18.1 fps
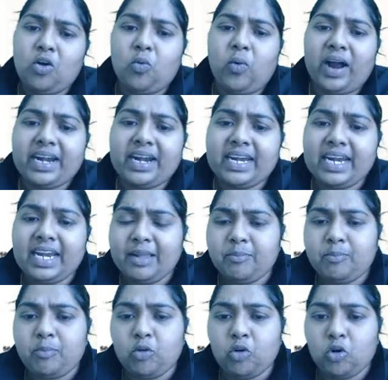
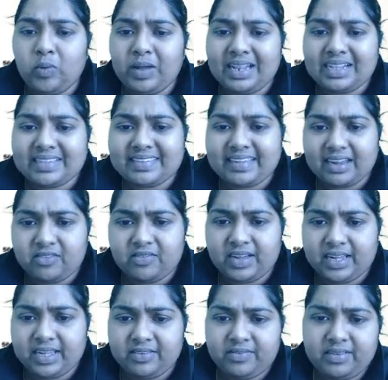Only blue will
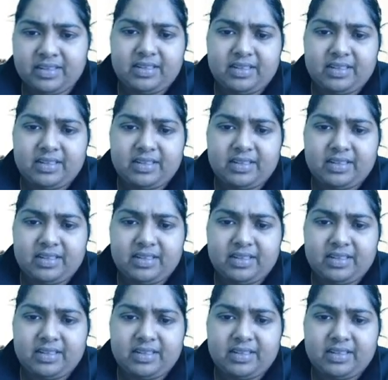survive,